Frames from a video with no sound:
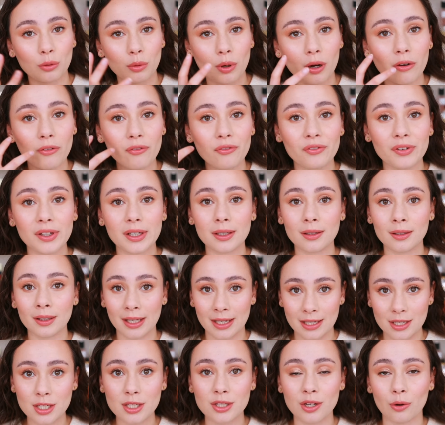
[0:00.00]
You will feel
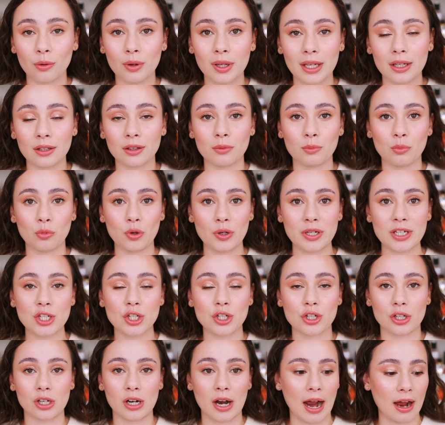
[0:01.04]
it soaking the
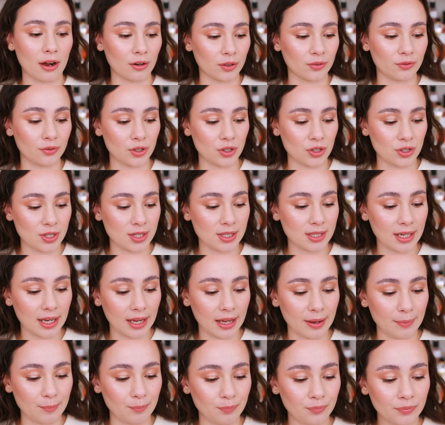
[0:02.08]
moisture out of your
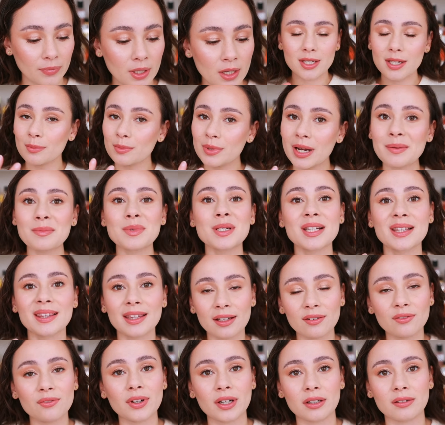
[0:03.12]
skin. Sometimes
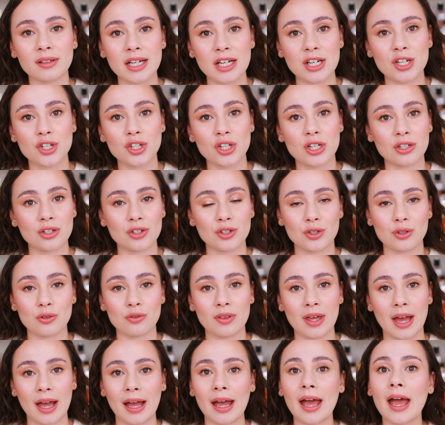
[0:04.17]
thin foundations do
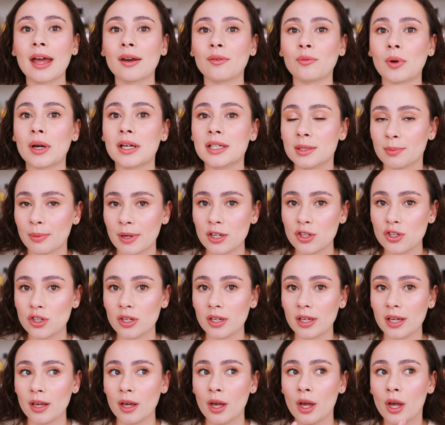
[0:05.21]
that, and
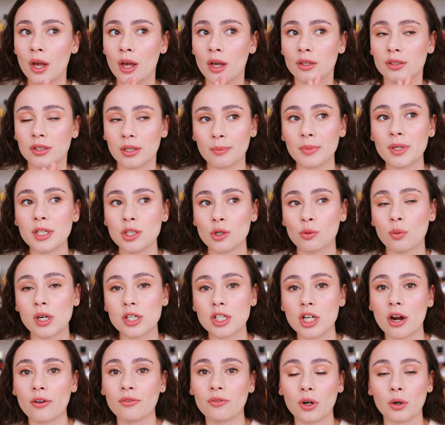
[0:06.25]
especially something to
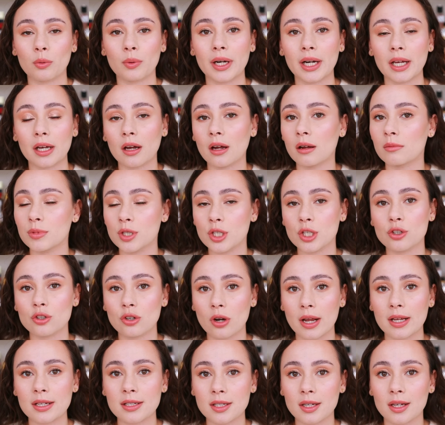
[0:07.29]
watch out for when it comes to
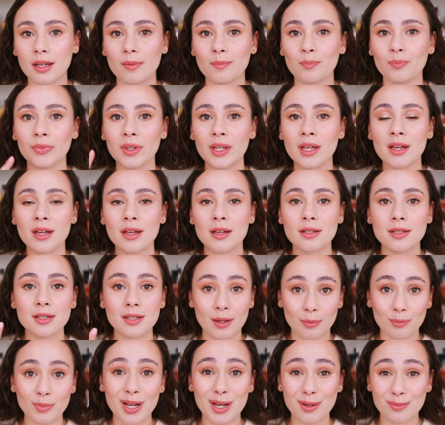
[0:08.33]
dry skin
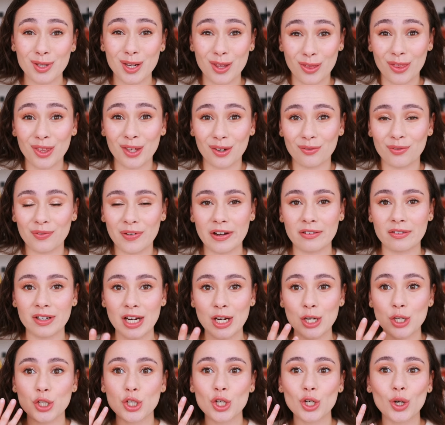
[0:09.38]
Sometimes a thin
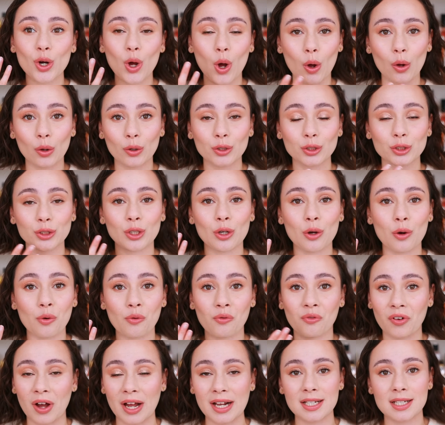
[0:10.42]
foundation also
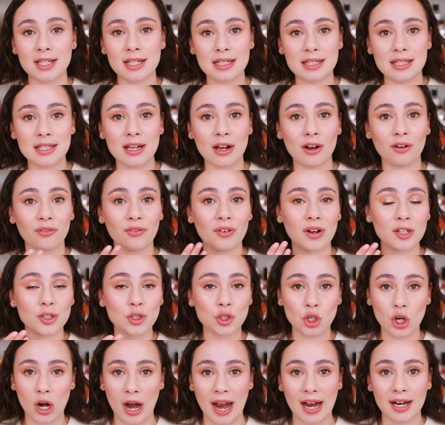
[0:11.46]
finds itself
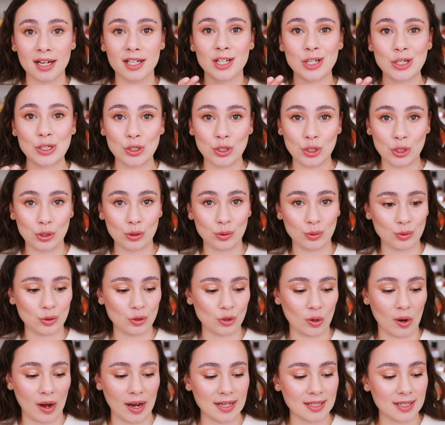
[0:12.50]
attracted to
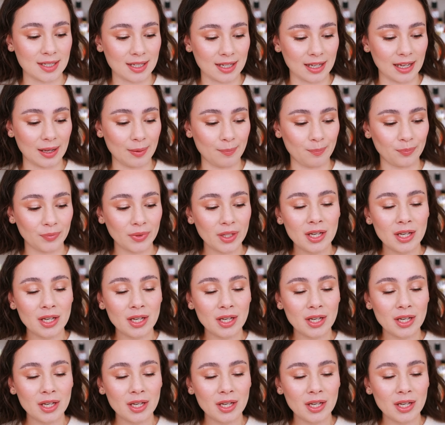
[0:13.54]
dry skin.